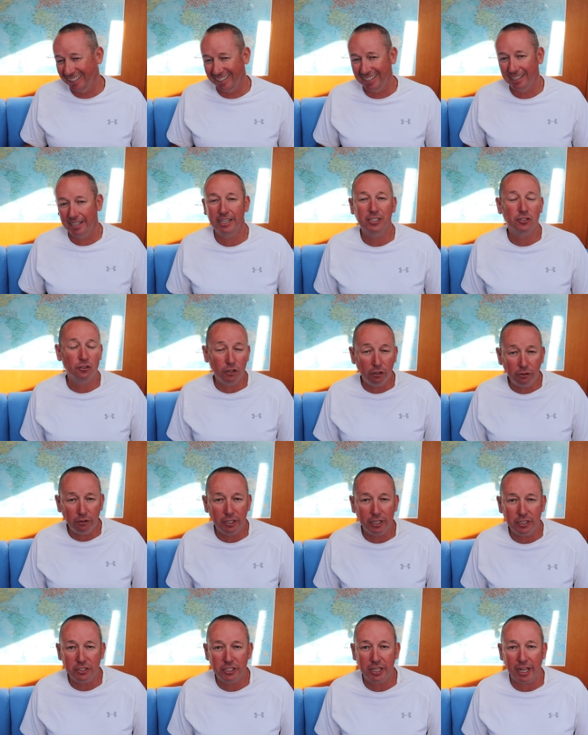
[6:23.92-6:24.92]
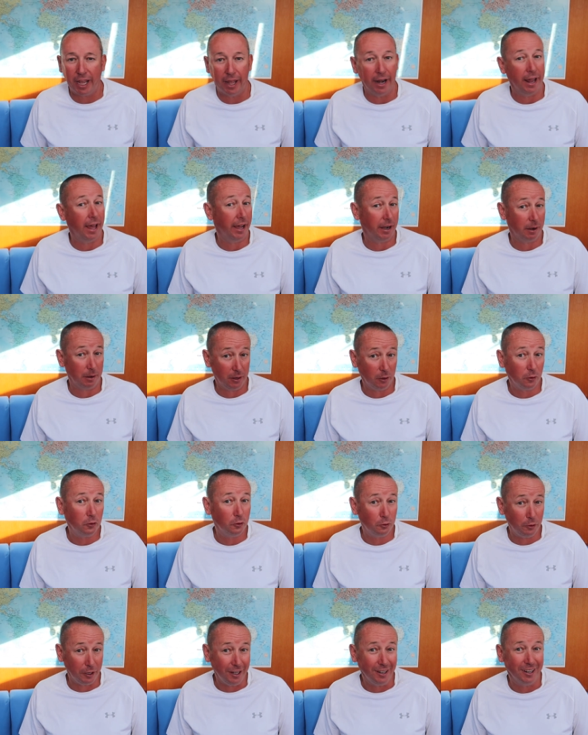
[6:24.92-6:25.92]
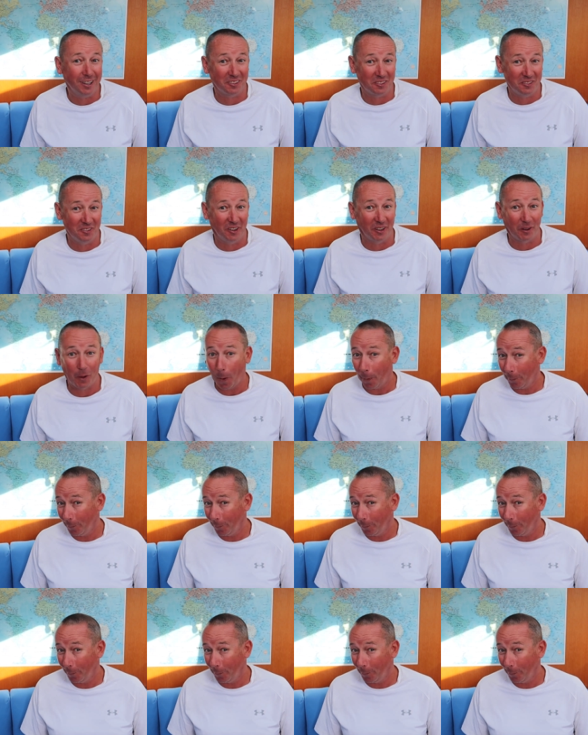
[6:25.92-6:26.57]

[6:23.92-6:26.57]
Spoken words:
It's New Year's Day and I had a lot to drink last night.